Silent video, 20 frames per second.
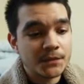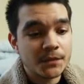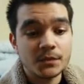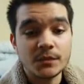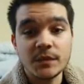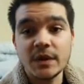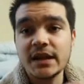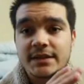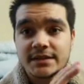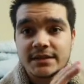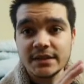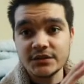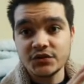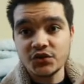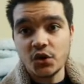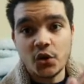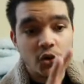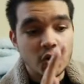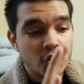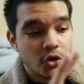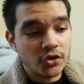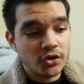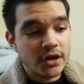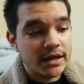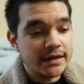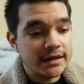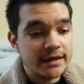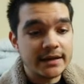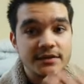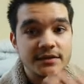because it's all
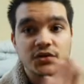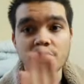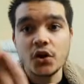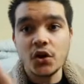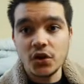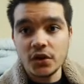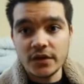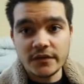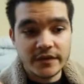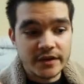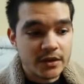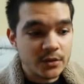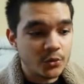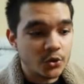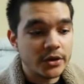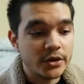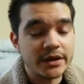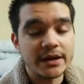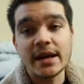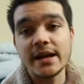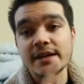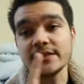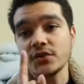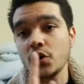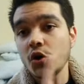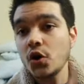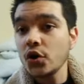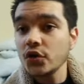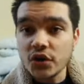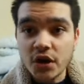online and it's all available and it has
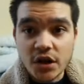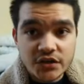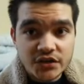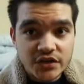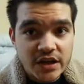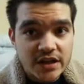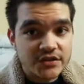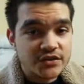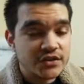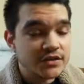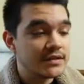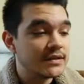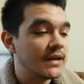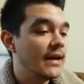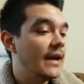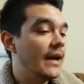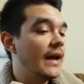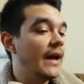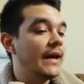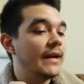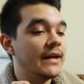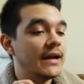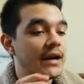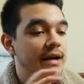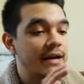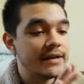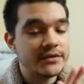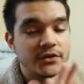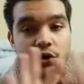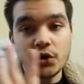all the conjugations and it
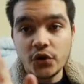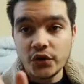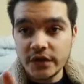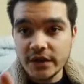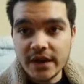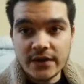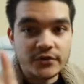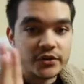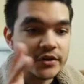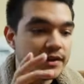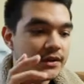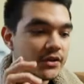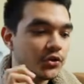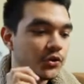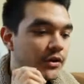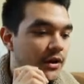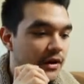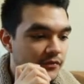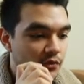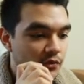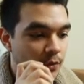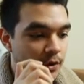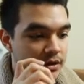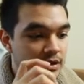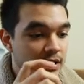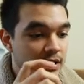has all the everything you could ever want.